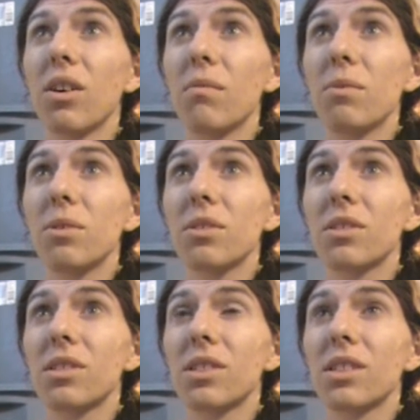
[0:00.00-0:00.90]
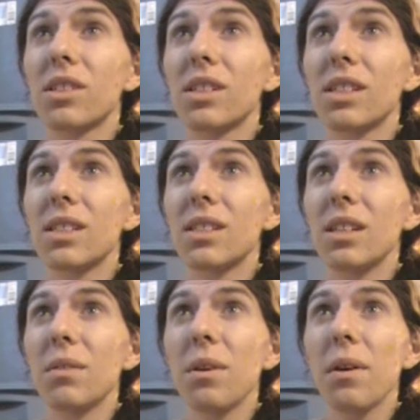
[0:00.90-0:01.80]
almost a
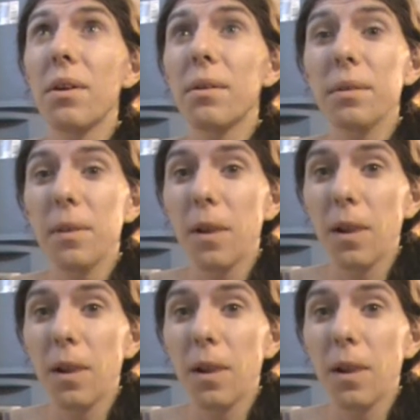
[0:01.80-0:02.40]
zero,